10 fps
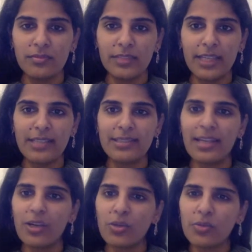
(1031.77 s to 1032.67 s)
Yes,
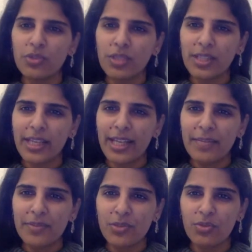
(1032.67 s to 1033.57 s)
I hope, Gunjal, that
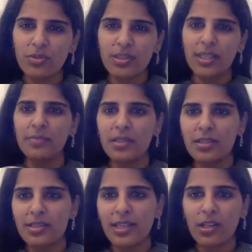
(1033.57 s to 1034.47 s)
helps you,
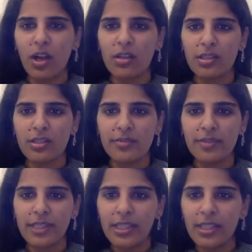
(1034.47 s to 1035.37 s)
statements and
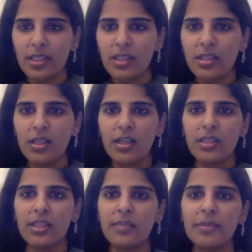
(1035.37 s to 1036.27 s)
cognitively
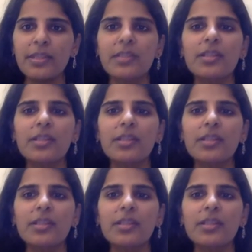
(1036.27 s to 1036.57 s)
a little bit.